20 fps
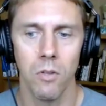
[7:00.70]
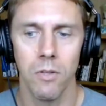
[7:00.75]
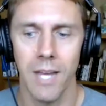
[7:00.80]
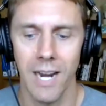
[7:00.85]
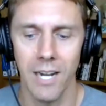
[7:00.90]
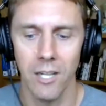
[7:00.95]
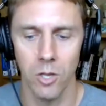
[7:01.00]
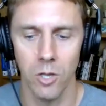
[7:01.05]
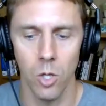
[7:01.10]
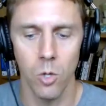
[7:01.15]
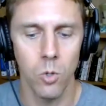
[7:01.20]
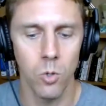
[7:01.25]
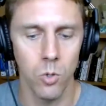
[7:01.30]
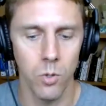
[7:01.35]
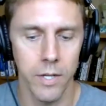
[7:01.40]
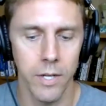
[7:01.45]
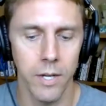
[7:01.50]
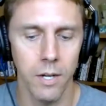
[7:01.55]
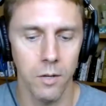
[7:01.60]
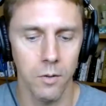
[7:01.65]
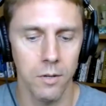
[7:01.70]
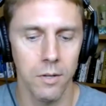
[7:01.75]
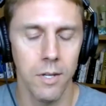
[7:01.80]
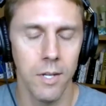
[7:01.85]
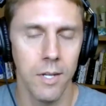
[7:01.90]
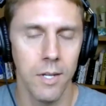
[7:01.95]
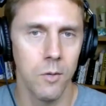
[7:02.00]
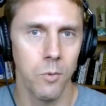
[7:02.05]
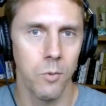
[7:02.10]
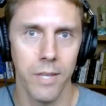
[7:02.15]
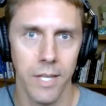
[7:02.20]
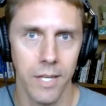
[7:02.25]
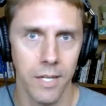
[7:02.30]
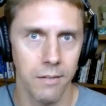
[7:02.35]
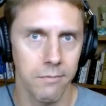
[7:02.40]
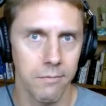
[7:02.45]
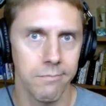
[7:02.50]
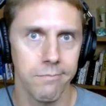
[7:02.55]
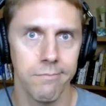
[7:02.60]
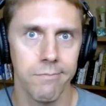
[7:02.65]
kind of local here
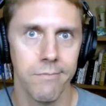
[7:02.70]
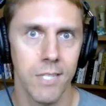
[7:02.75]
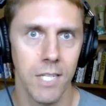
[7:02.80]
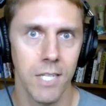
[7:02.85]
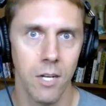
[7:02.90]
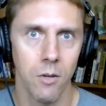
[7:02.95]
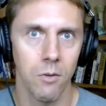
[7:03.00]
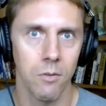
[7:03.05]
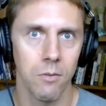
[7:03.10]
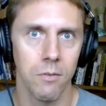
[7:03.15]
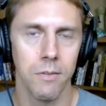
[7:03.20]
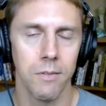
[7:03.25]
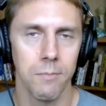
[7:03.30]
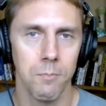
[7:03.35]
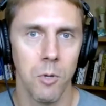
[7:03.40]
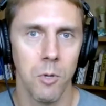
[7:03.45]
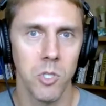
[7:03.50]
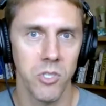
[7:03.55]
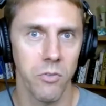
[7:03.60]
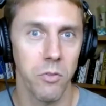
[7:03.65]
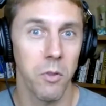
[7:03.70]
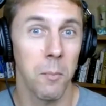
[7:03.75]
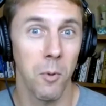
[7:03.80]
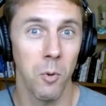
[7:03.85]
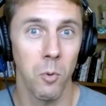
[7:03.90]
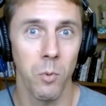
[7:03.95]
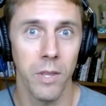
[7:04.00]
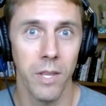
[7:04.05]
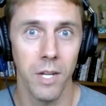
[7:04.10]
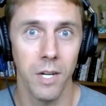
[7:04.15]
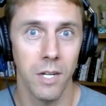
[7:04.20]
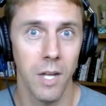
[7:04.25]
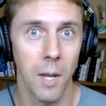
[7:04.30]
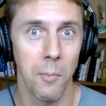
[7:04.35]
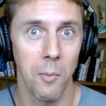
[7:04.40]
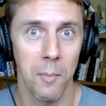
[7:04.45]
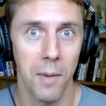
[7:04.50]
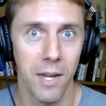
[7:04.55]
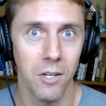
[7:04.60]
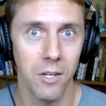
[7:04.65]
within, most of them are within a
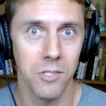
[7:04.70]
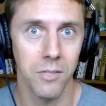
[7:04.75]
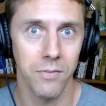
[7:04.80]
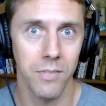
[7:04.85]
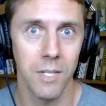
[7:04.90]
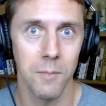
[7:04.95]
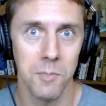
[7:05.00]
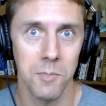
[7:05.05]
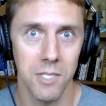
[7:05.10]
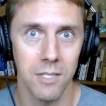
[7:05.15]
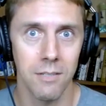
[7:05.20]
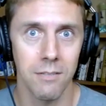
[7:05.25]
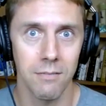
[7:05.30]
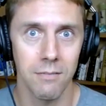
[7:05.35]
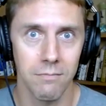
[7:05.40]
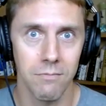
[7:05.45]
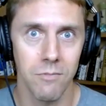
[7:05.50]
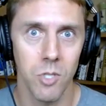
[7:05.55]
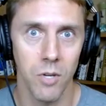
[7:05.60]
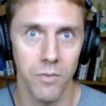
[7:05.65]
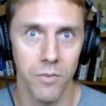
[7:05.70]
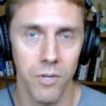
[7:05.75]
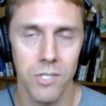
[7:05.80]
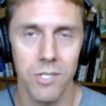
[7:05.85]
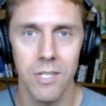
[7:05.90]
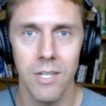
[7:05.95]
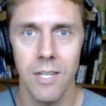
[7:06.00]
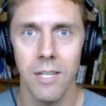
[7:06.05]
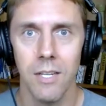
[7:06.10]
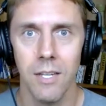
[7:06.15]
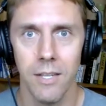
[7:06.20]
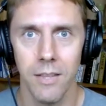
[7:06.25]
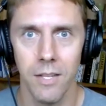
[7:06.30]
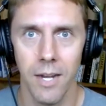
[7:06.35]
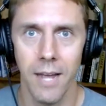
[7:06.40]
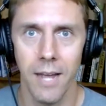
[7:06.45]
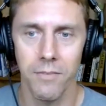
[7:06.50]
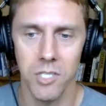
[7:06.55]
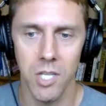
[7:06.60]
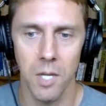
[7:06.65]
couple miles of Clemson University, and then
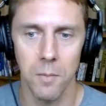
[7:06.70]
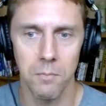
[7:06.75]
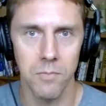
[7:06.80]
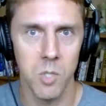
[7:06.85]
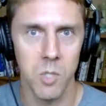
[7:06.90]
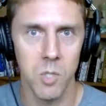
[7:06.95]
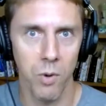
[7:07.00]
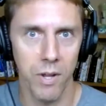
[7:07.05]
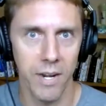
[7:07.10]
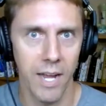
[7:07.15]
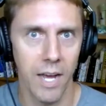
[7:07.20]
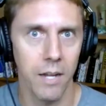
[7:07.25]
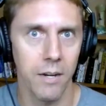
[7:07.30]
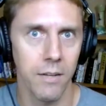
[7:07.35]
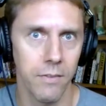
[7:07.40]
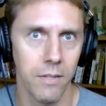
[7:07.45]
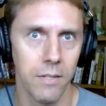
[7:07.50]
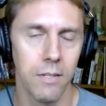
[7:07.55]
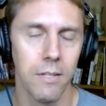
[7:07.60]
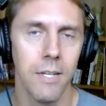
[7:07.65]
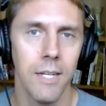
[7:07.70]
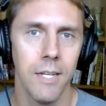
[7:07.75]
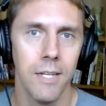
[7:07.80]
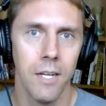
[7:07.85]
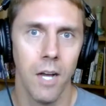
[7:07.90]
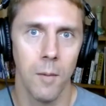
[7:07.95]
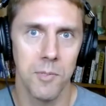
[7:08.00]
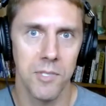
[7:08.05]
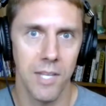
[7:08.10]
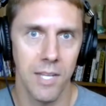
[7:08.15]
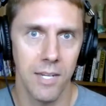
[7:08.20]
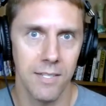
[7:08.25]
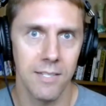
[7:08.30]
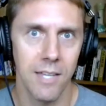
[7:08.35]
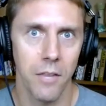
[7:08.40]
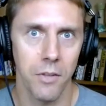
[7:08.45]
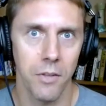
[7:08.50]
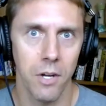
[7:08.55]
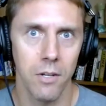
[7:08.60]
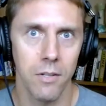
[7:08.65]
have some spread out in the upstate of
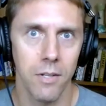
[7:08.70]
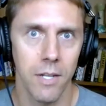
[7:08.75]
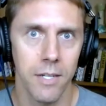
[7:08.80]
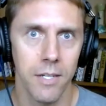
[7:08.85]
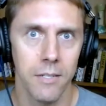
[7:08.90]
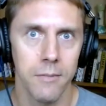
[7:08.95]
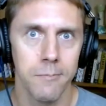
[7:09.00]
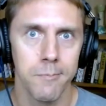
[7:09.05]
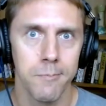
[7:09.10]
South Carolina.